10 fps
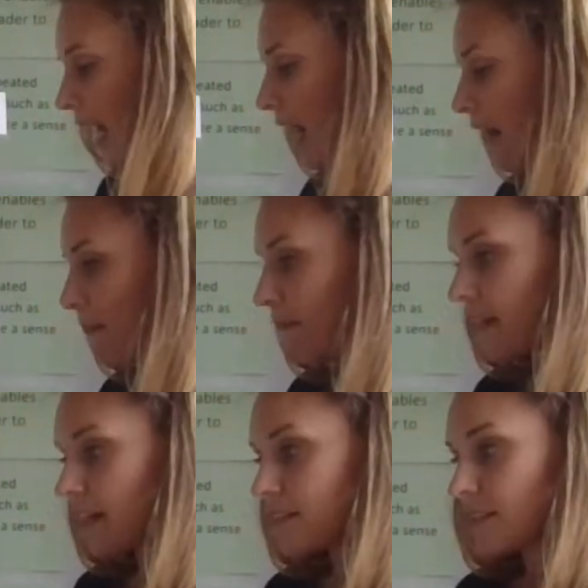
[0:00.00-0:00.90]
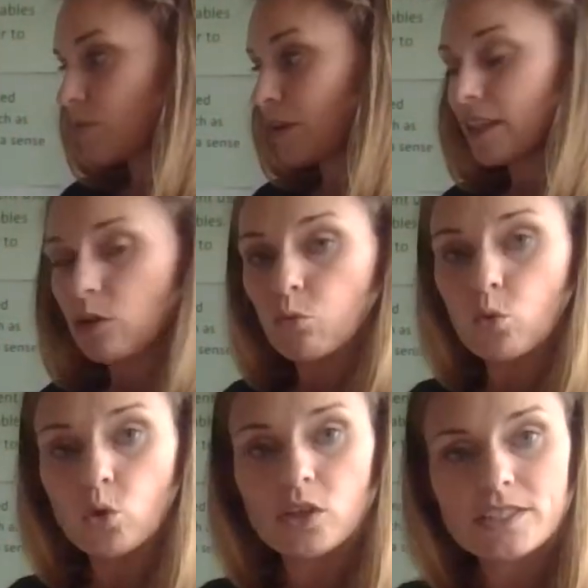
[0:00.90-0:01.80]
And that when that
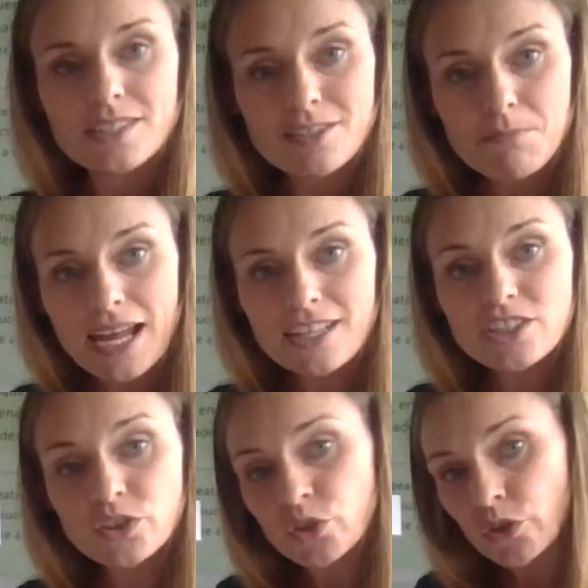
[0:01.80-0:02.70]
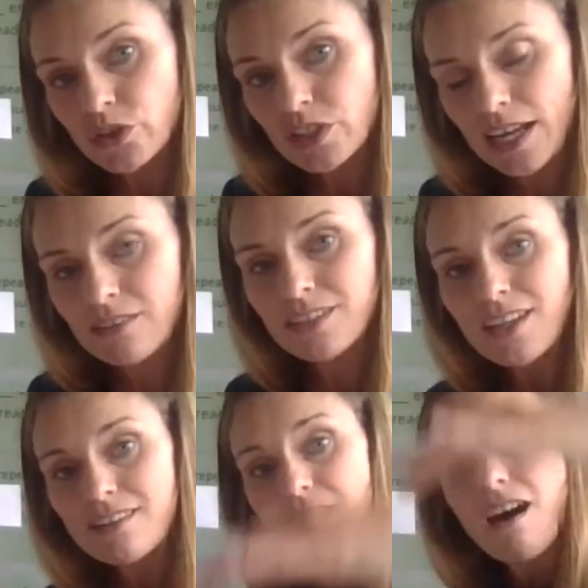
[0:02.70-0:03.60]
wall is smashed and knocked down,
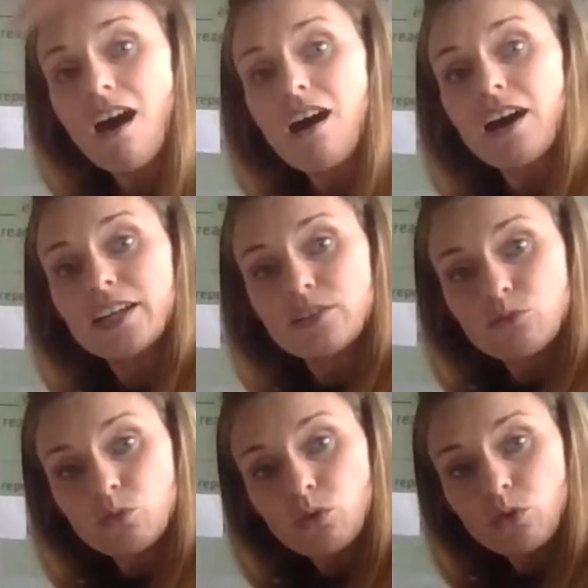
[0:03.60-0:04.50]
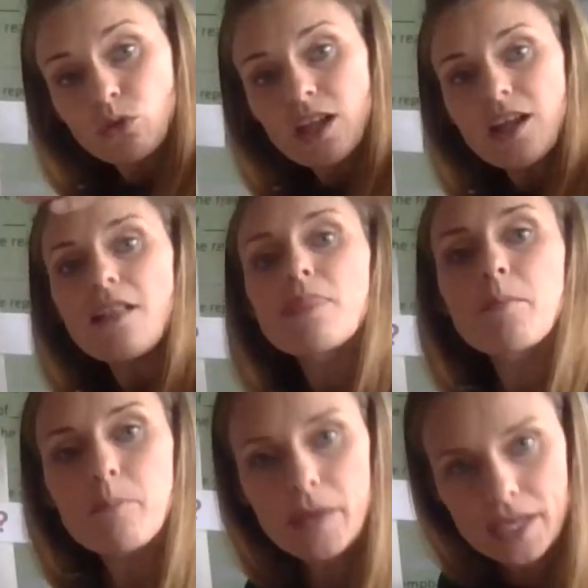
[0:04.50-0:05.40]
the higher the wall,
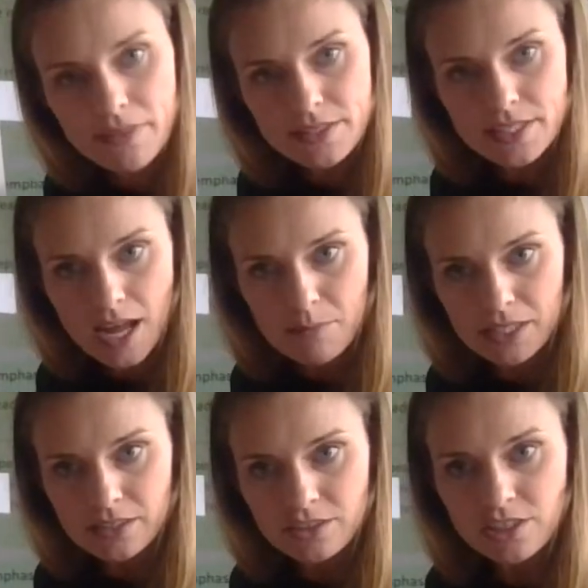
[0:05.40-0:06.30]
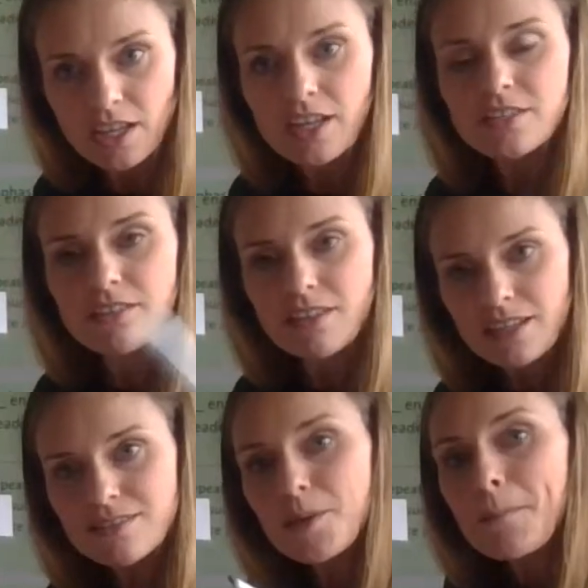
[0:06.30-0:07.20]
the bigger the damage. So
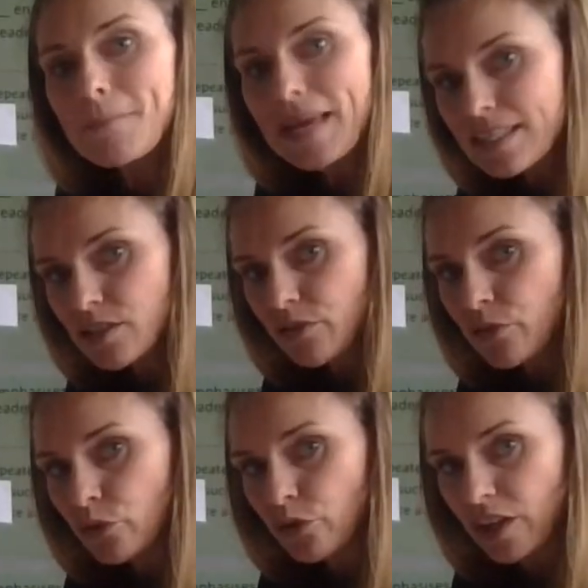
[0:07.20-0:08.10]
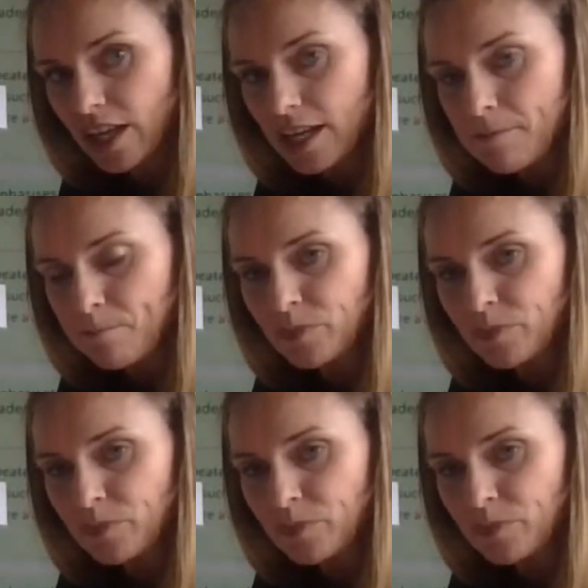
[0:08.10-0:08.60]
that's our metaphor there.